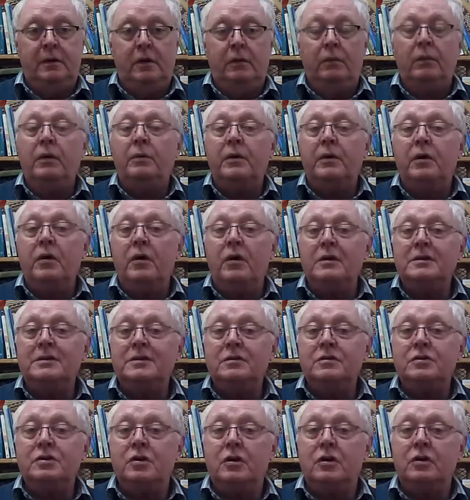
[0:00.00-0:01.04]
Well, we're also
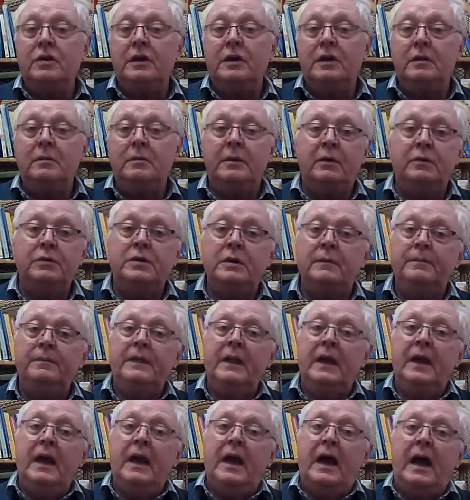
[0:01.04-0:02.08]
talking about
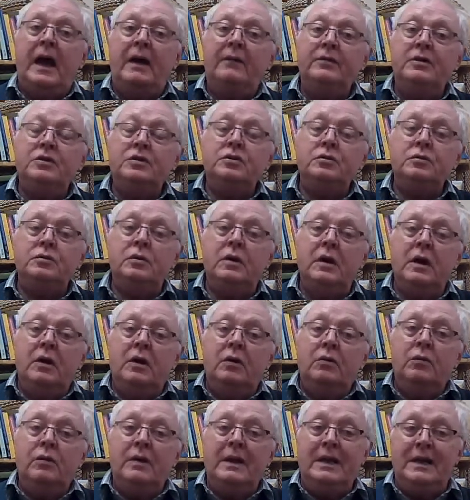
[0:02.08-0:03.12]
having to
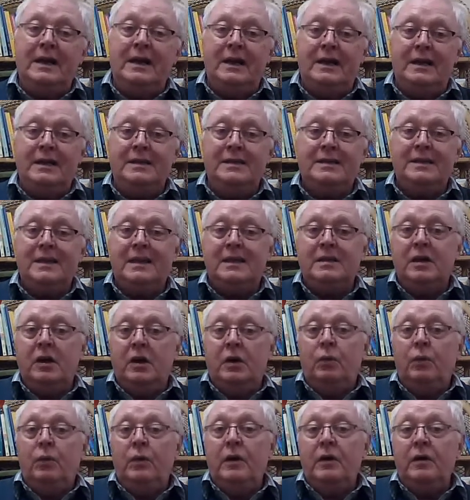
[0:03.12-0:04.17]
realize that
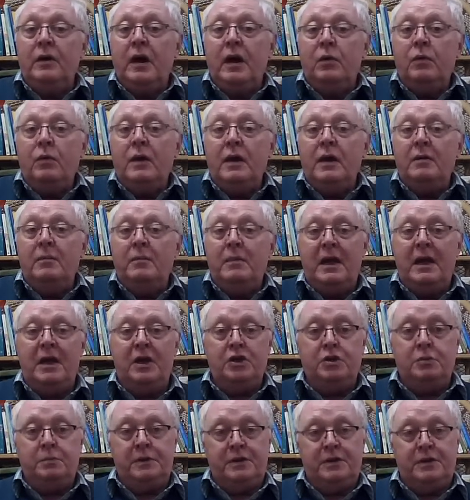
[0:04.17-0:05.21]
we're now in a
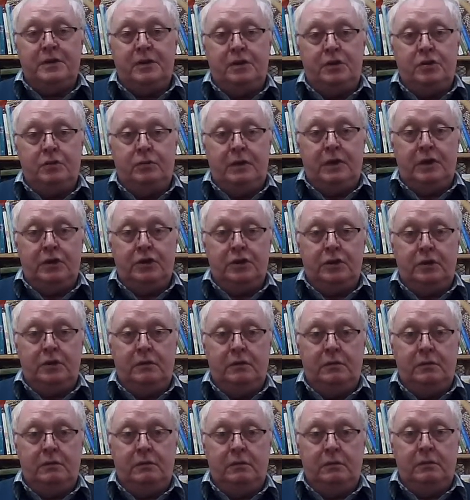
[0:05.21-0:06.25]
management situation.
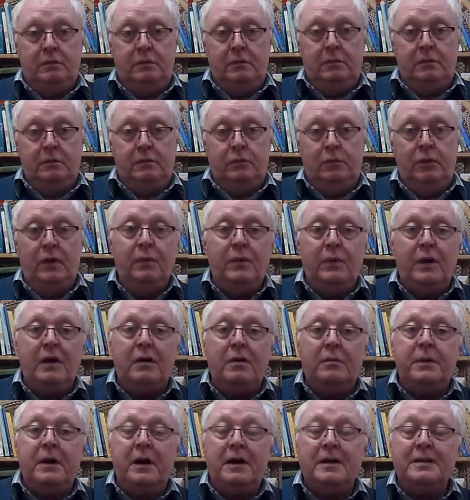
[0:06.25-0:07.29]
We
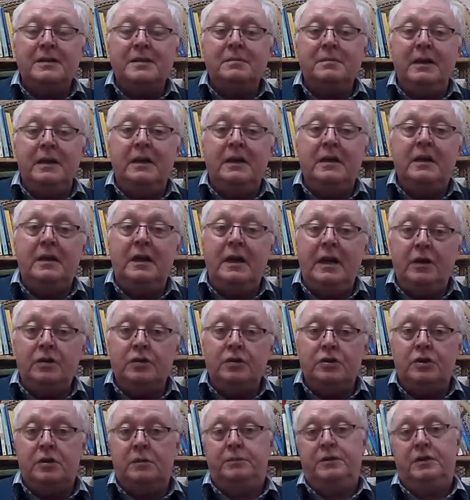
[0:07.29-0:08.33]
were possibly in a
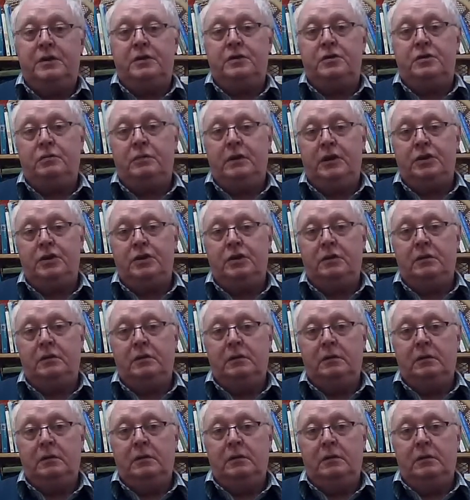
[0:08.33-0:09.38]
leadership situation.
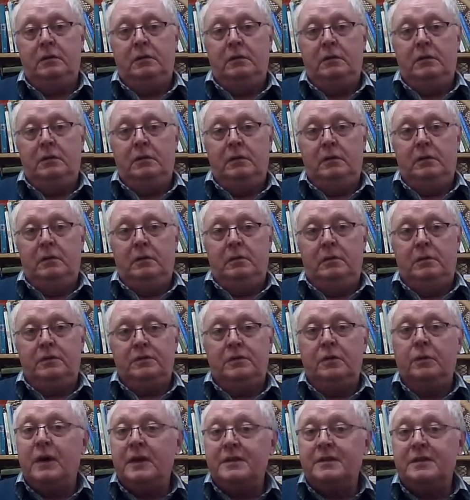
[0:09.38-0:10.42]

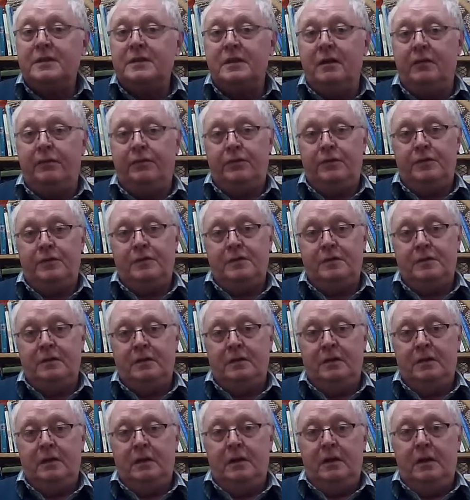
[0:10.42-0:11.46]
So what's the difference?
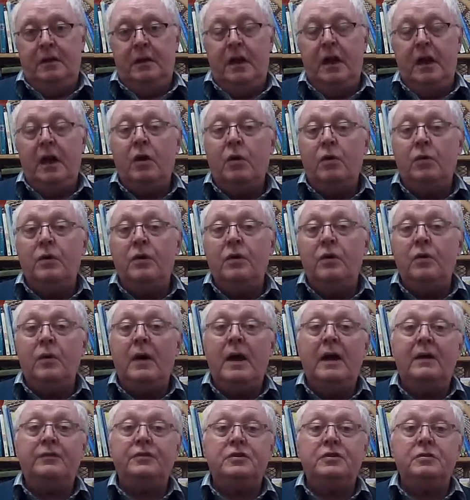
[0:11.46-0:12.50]
Now you
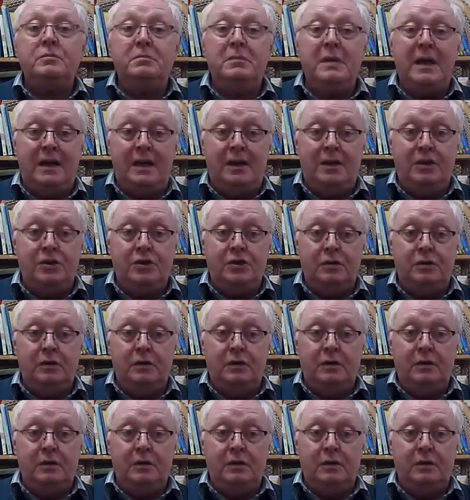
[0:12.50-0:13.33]
have to manage.